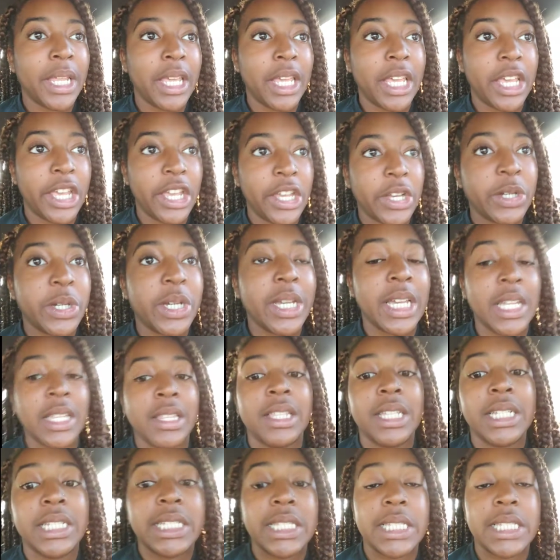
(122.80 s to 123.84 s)
here in
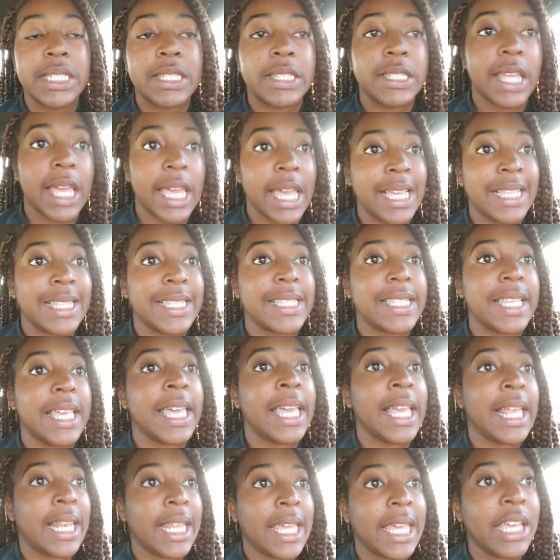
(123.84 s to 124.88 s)
the States
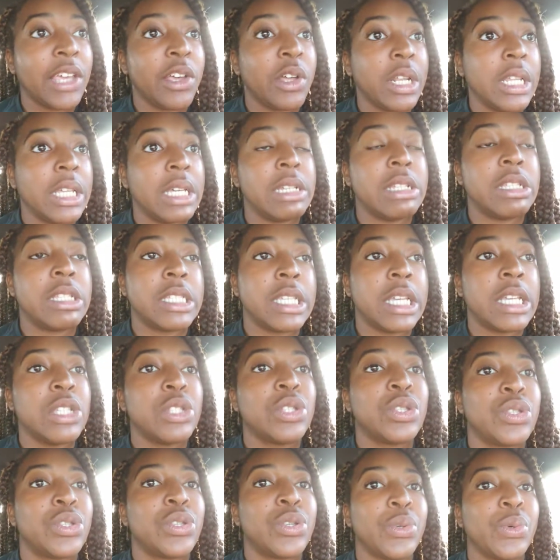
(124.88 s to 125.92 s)
illegally
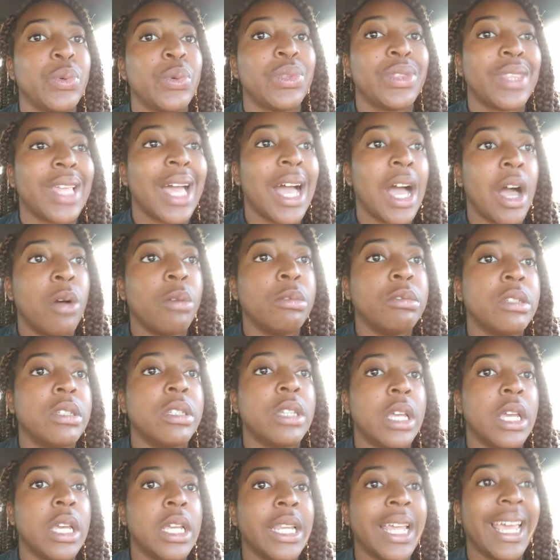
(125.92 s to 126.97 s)
since
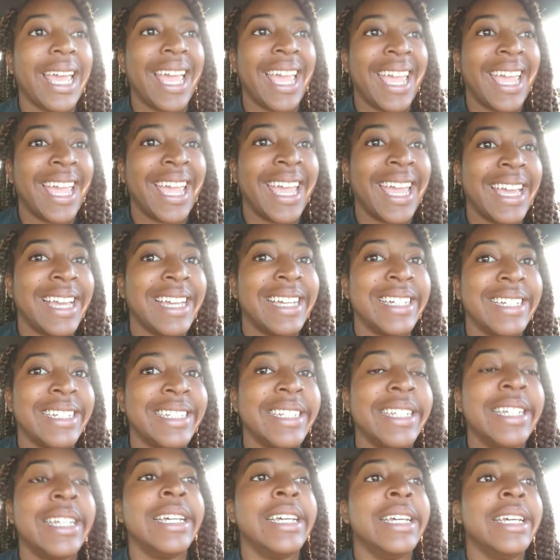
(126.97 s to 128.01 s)
2000
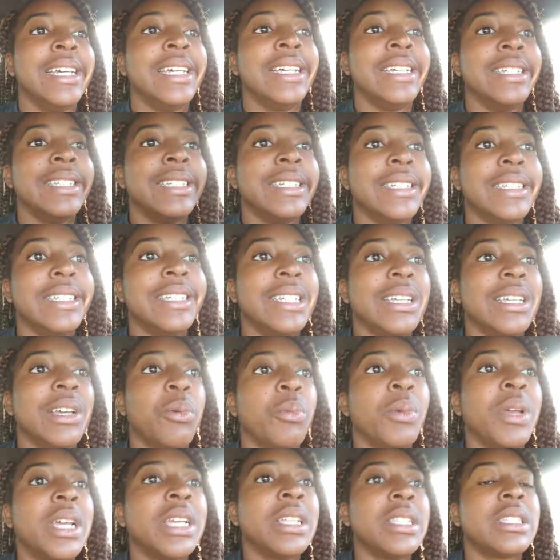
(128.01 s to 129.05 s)
and
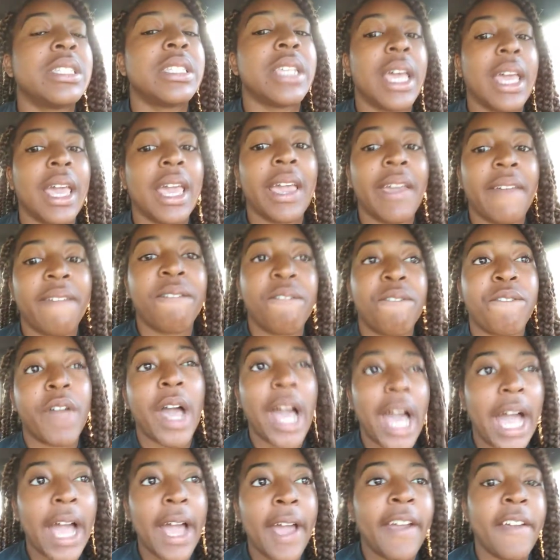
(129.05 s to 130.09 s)
we can say
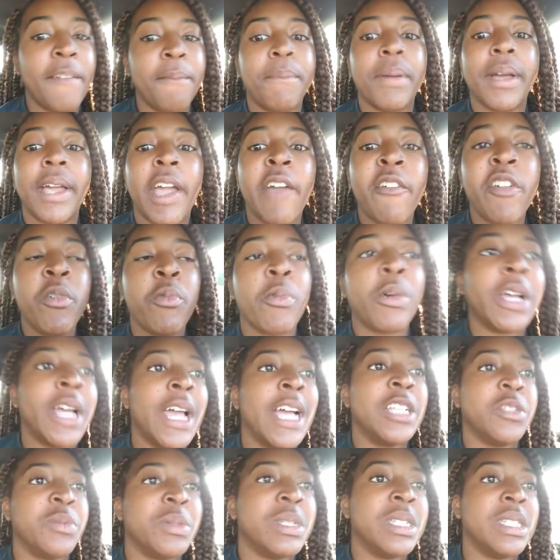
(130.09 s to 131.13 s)
five, but everyone
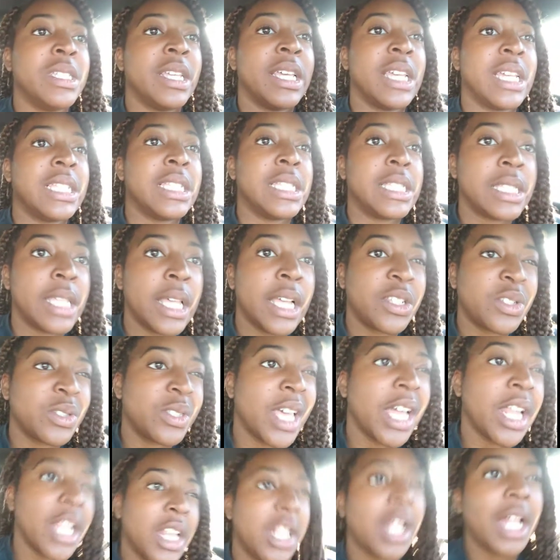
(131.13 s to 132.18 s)
has been saying six.
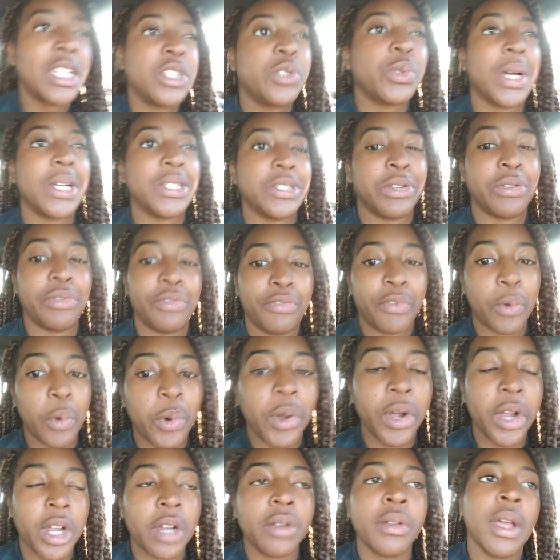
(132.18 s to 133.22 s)
Technically, like
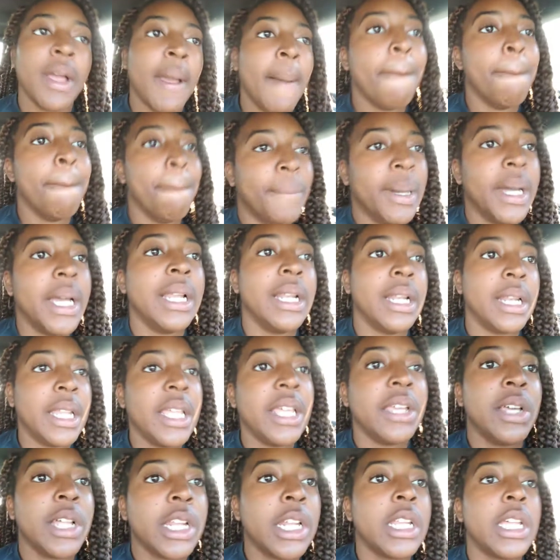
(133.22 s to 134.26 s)
2004, but
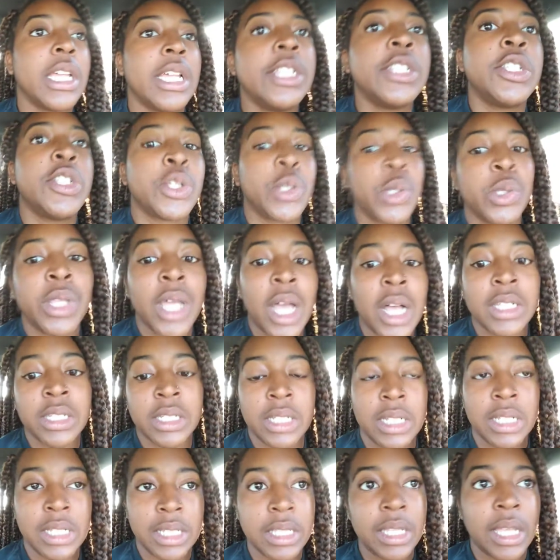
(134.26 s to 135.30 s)
legally
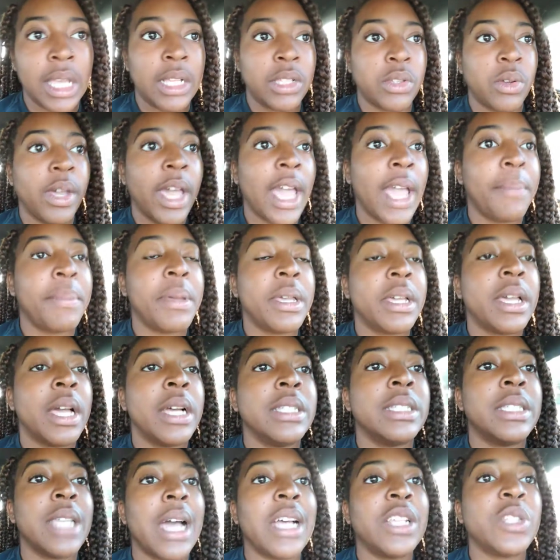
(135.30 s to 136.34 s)
2006, okay?
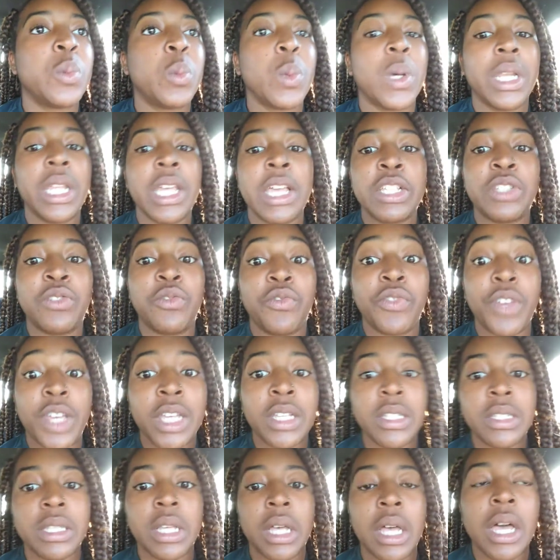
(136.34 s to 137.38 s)
Because that's when his
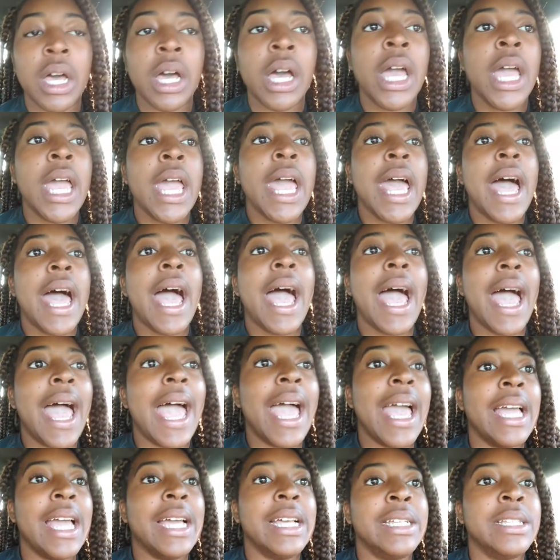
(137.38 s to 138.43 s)
visa
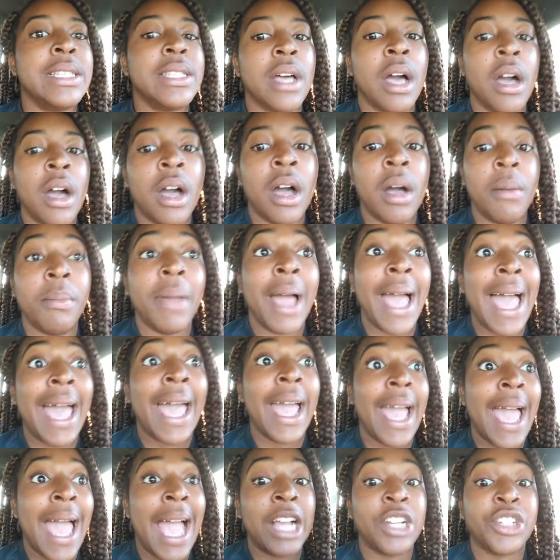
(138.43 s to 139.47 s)
has um,
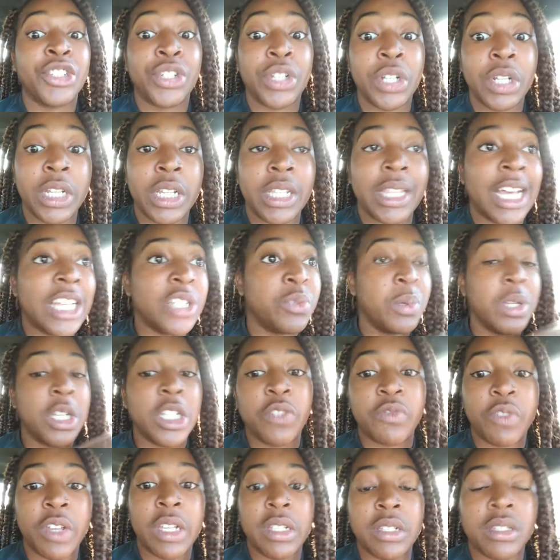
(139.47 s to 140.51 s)
actually, that's when
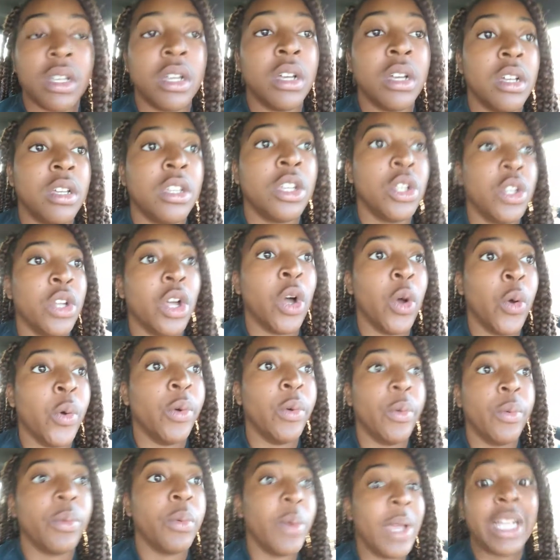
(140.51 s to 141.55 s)
his visa, you
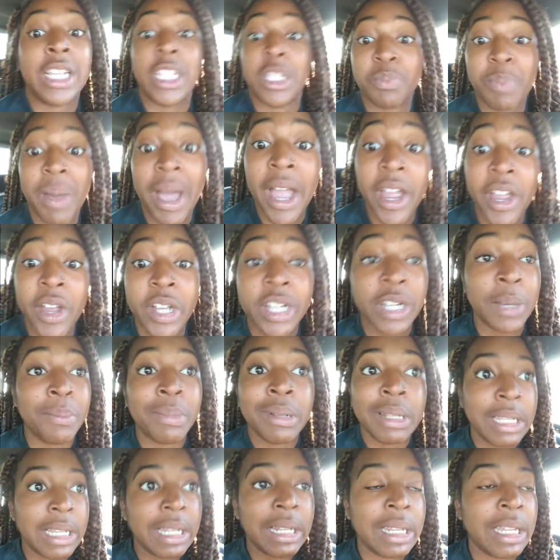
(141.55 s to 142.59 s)
know, expired
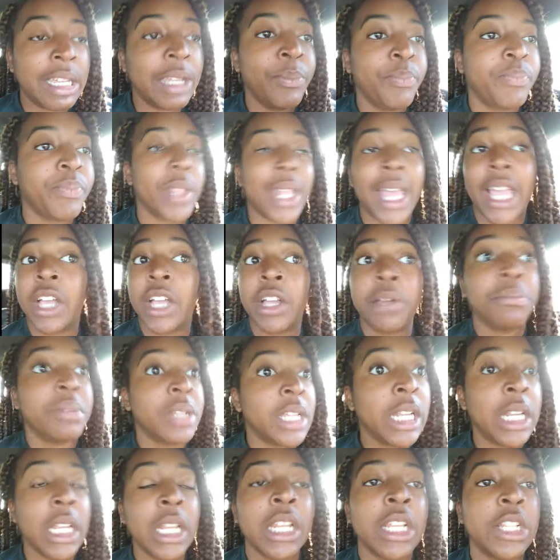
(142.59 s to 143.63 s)
completely, like
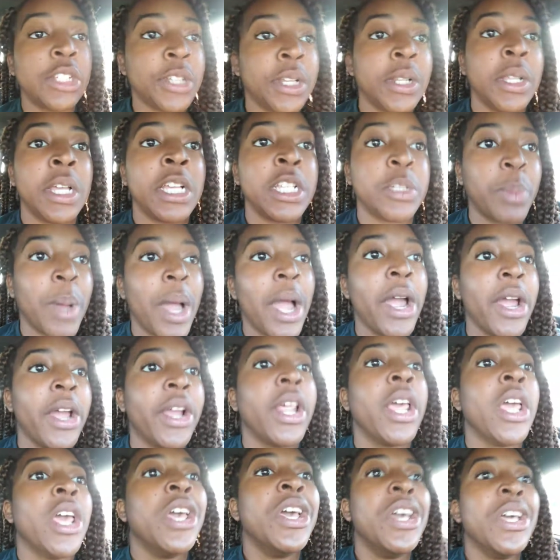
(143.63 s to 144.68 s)
completely legitly
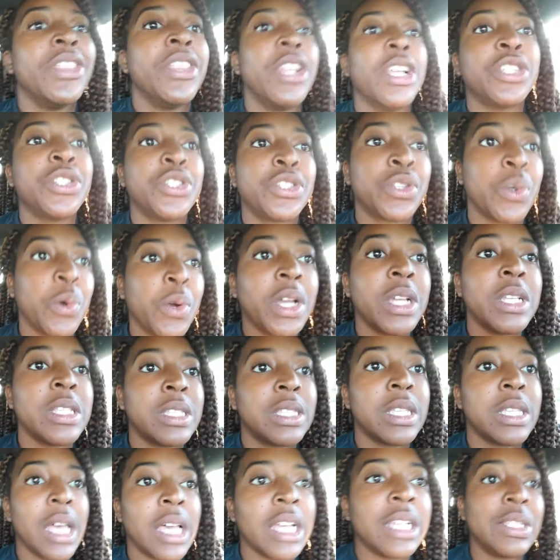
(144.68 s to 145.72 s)
expired. The story
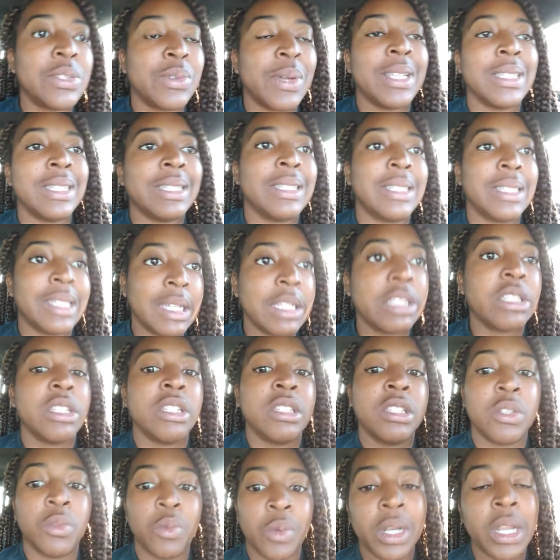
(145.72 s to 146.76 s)
says 2006
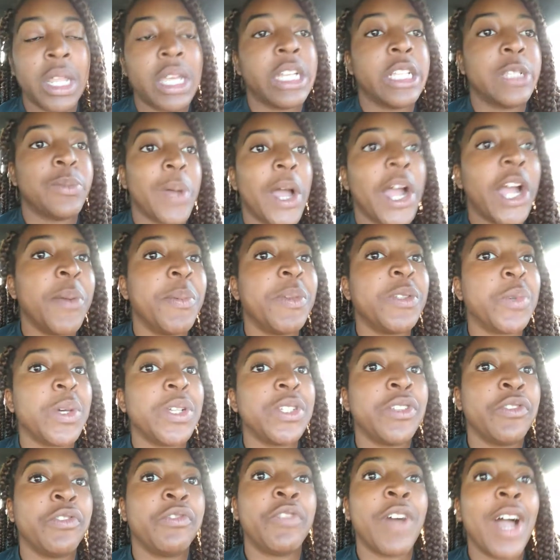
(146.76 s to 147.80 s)
is when it expired, but
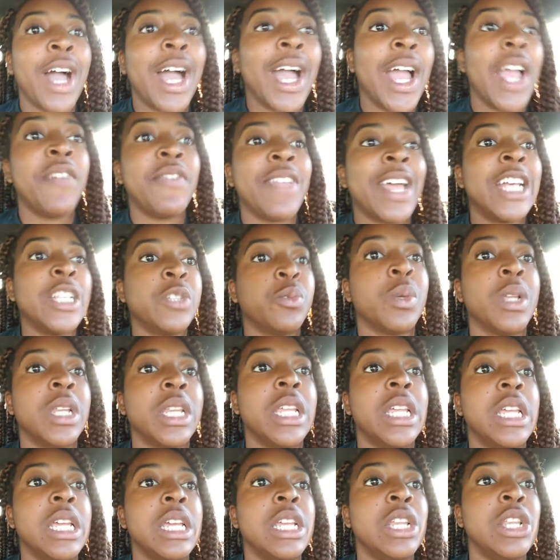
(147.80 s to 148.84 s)
2005, that's when
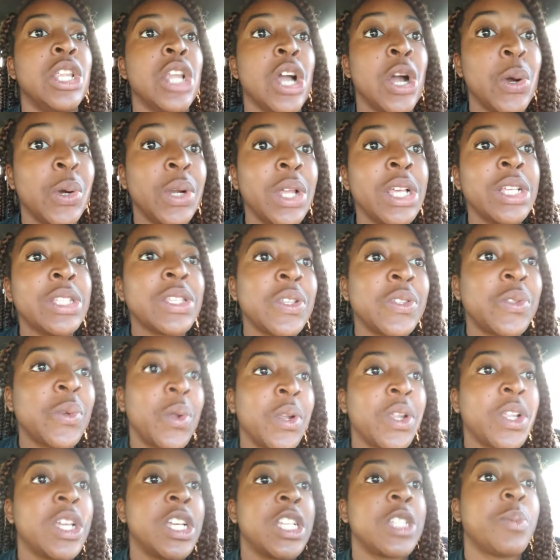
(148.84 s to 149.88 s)
he noticed it's
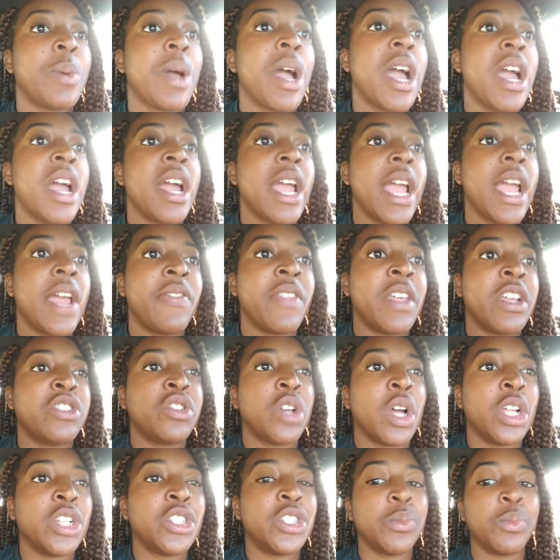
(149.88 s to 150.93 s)
when it expired, and they
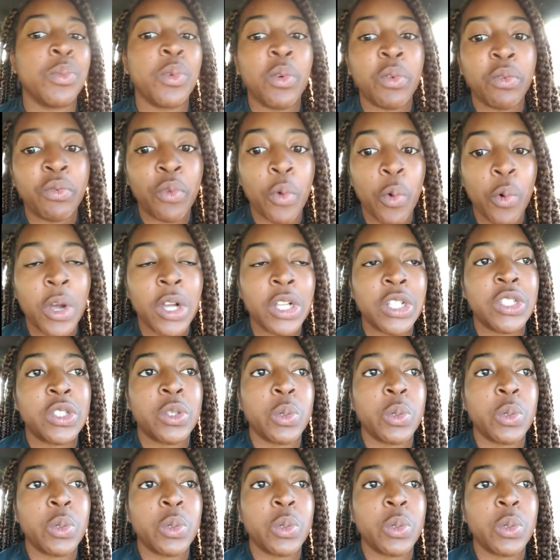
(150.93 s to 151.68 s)
started to move forward